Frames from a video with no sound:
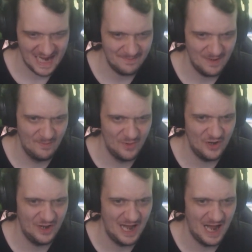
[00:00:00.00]
I
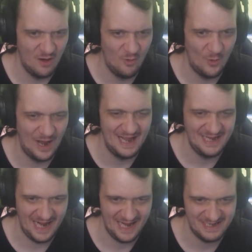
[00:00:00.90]
remember how
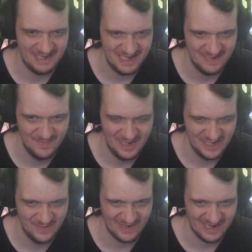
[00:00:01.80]
I hated him
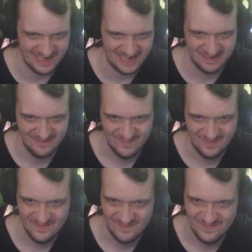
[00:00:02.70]
in the beginning.